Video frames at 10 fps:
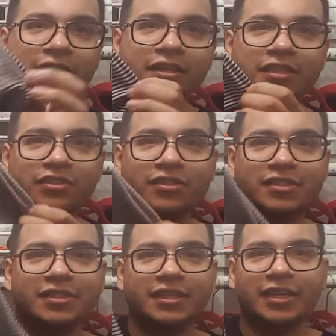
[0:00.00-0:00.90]
it's just
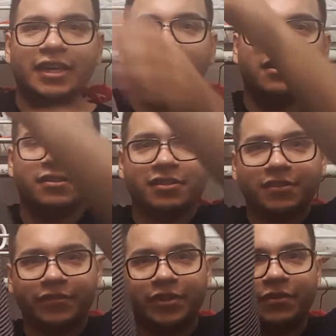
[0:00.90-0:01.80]
sticking out. So
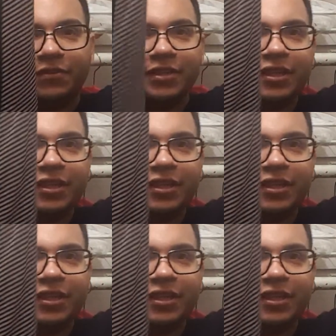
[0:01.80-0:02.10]
when you hold it